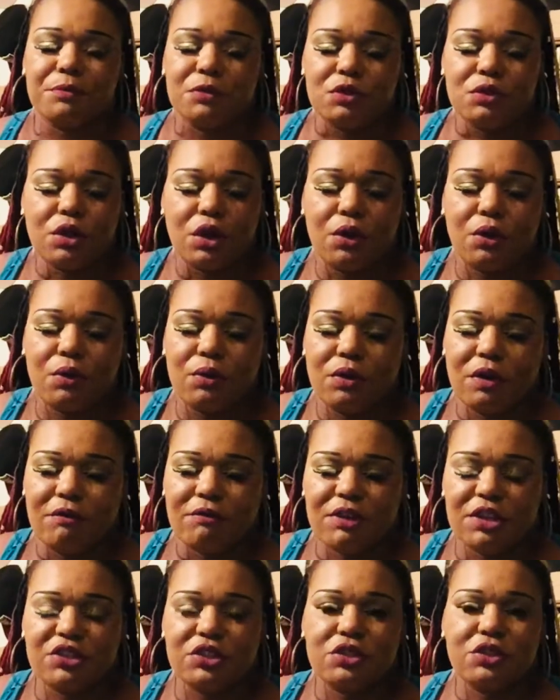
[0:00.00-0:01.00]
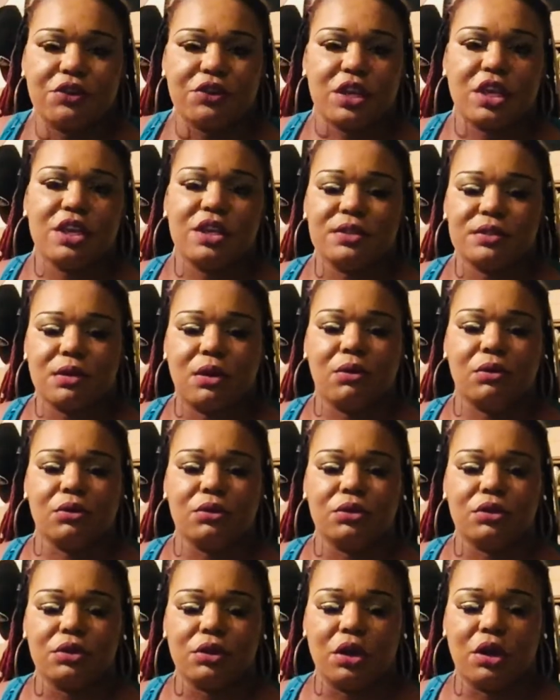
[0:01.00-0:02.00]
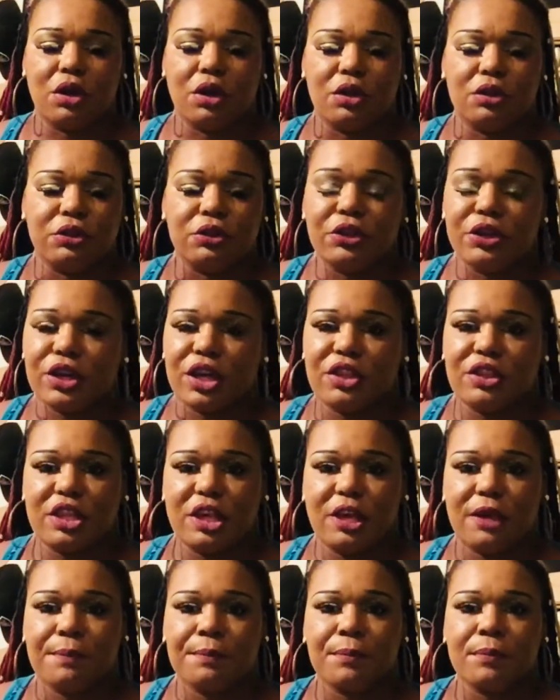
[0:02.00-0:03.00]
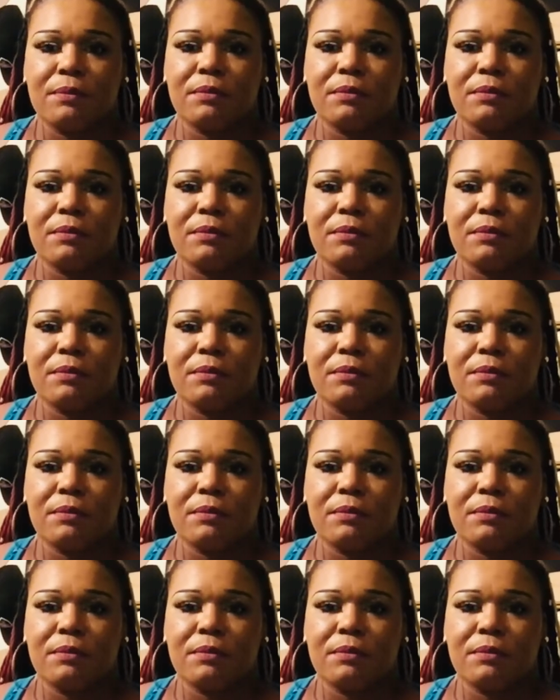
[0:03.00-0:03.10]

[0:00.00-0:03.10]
you know, eventually your kids going to look at that.